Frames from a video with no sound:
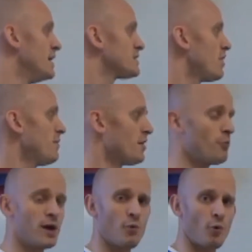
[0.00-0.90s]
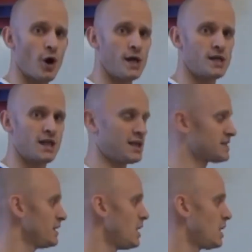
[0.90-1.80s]
So I'm going to rewrite
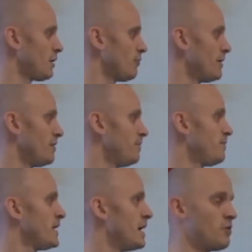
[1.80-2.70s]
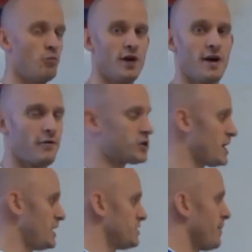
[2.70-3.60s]
this logarithm with our
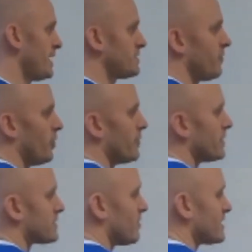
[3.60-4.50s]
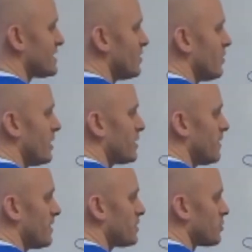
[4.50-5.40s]
change of base formula. So it's still going to
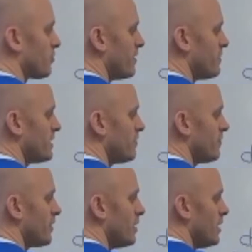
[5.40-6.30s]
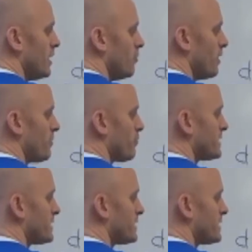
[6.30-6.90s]
be the derivative with